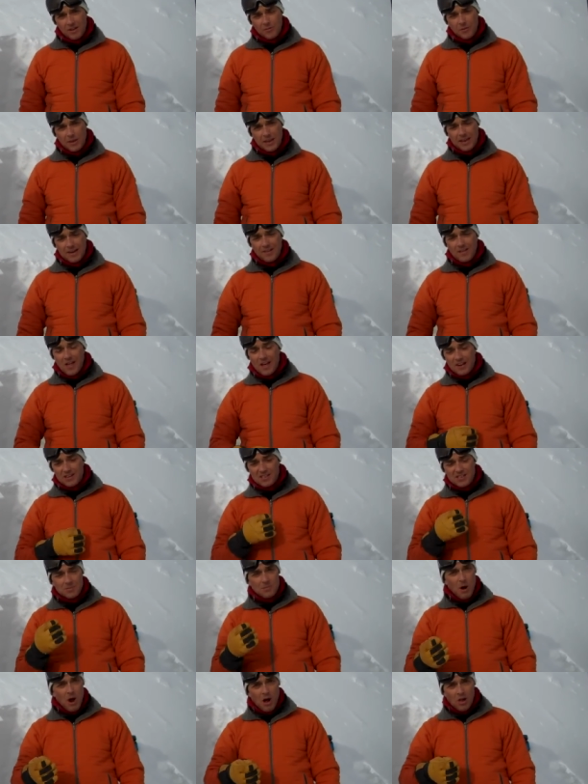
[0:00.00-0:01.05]
If we get a lot of
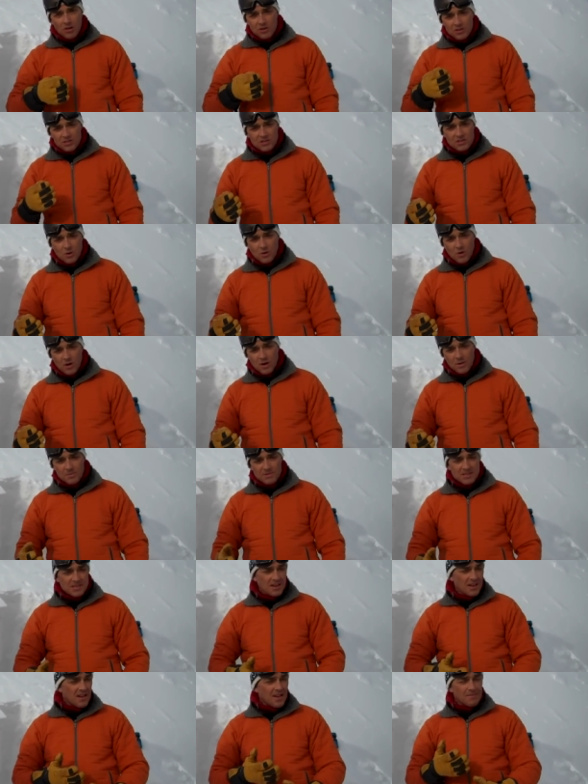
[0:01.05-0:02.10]
smaller
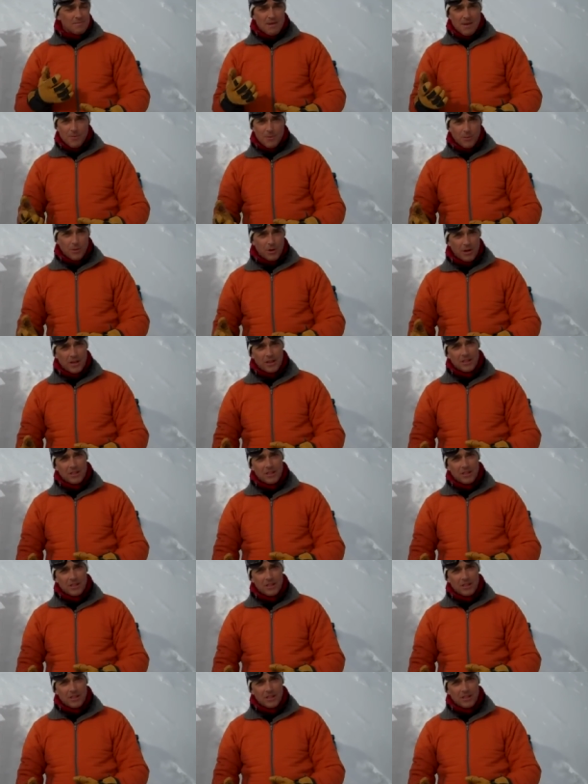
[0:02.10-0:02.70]
storms maybe we'll